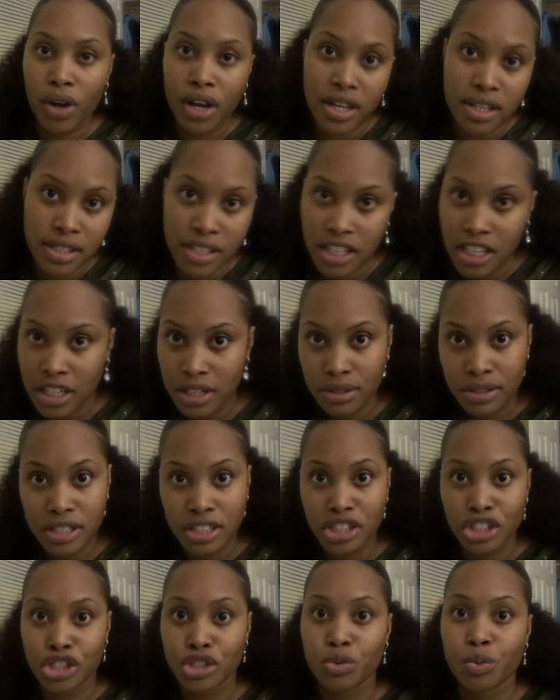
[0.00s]

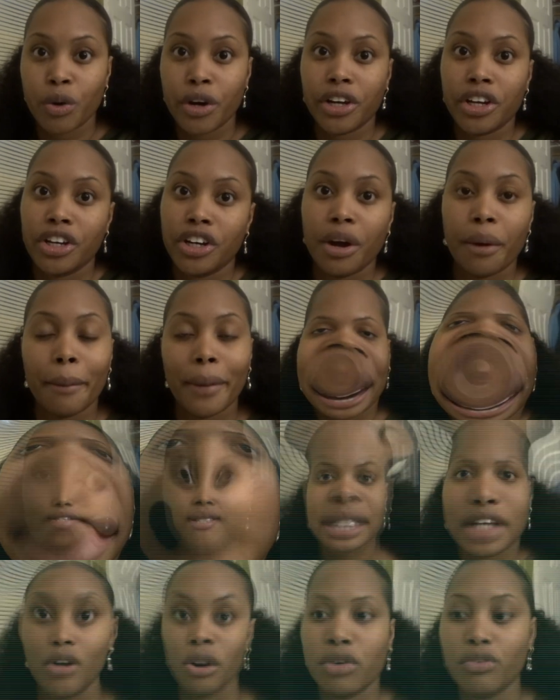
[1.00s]
continuously just working on
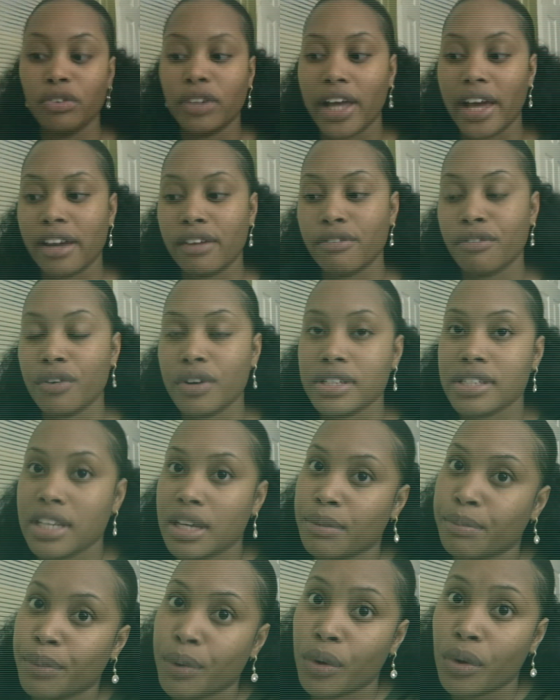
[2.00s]
myself. Like, for
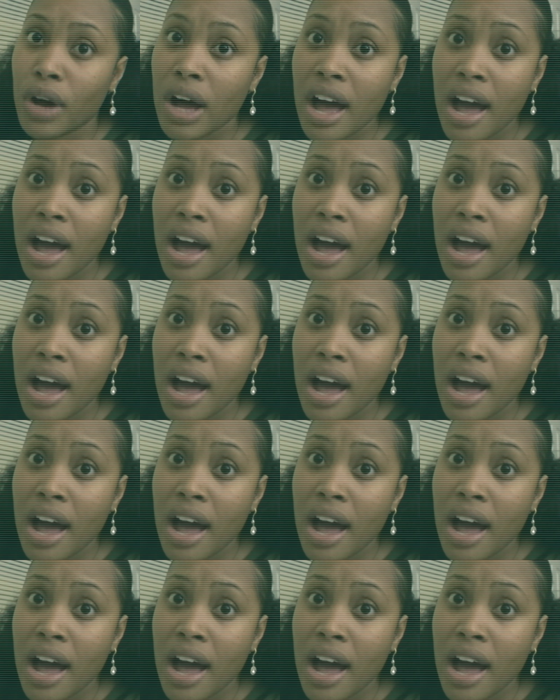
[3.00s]
example,